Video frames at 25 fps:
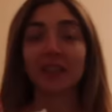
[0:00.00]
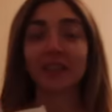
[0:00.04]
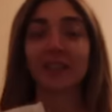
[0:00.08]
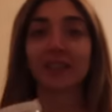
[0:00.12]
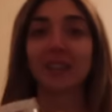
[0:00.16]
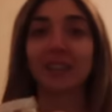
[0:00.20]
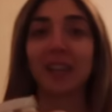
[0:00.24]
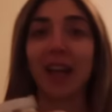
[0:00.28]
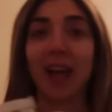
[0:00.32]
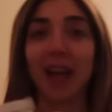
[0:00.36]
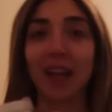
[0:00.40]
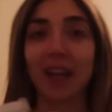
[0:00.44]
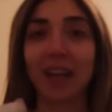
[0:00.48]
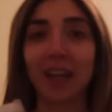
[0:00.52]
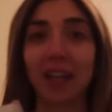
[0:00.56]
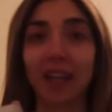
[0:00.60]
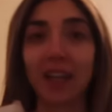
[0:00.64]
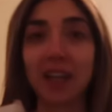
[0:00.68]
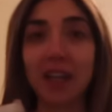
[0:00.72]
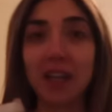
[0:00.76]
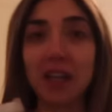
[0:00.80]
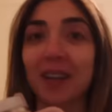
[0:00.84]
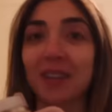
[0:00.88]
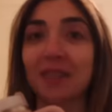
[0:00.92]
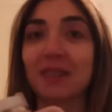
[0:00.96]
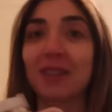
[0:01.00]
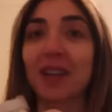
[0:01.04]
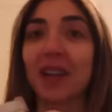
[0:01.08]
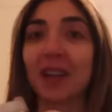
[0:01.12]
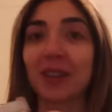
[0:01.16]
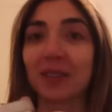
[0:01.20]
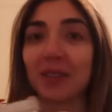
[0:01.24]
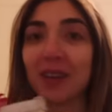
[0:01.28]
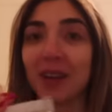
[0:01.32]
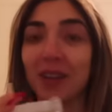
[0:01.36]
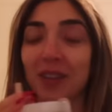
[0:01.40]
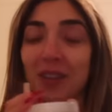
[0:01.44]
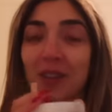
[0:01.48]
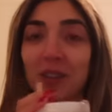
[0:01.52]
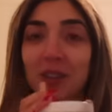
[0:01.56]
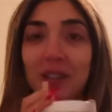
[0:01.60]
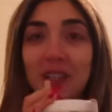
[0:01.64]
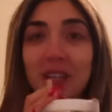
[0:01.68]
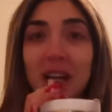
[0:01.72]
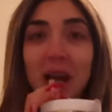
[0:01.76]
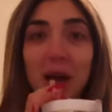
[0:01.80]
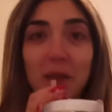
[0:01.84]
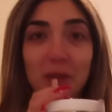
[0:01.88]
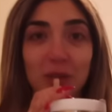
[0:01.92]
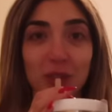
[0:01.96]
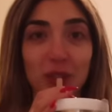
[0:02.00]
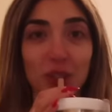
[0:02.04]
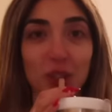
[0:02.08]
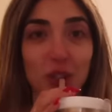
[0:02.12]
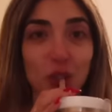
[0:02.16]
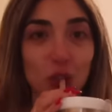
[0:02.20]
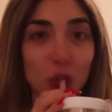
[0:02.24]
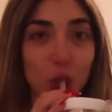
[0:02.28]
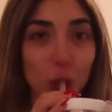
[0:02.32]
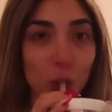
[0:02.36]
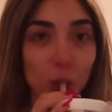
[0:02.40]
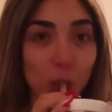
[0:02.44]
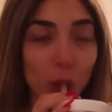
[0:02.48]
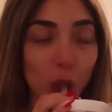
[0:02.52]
Stanley. A real one, not an Amazon dupe.